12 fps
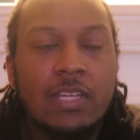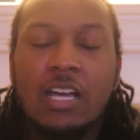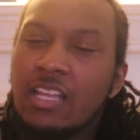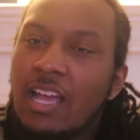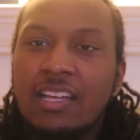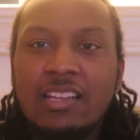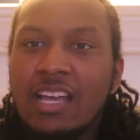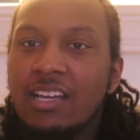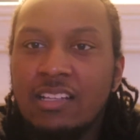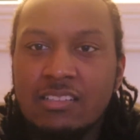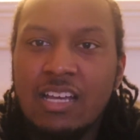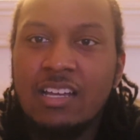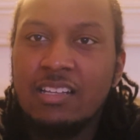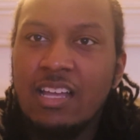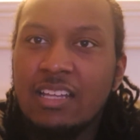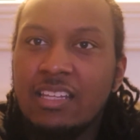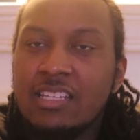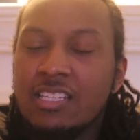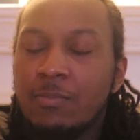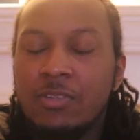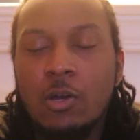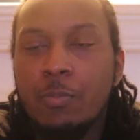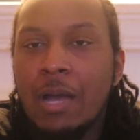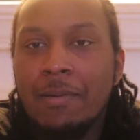a lot of things, you
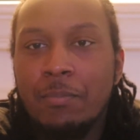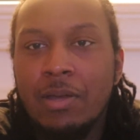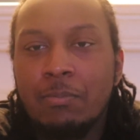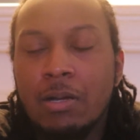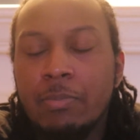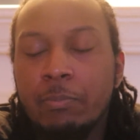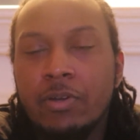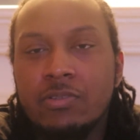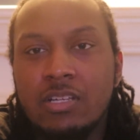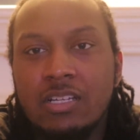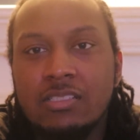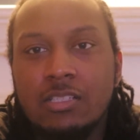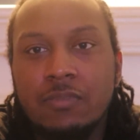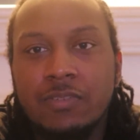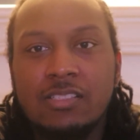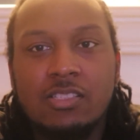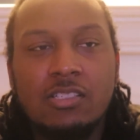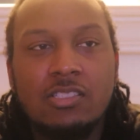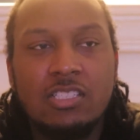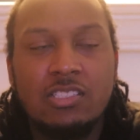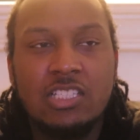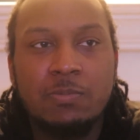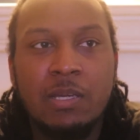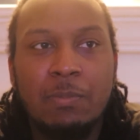know, popping pills and all that stuff. It shouldn't
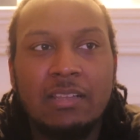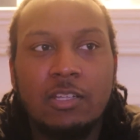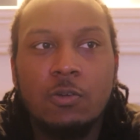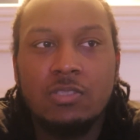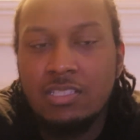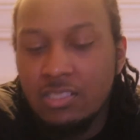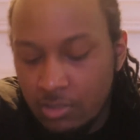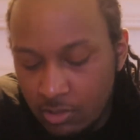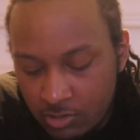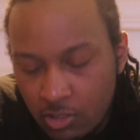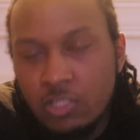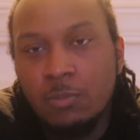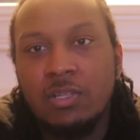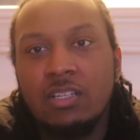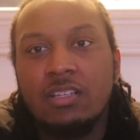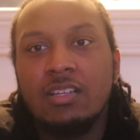just be about those. I don't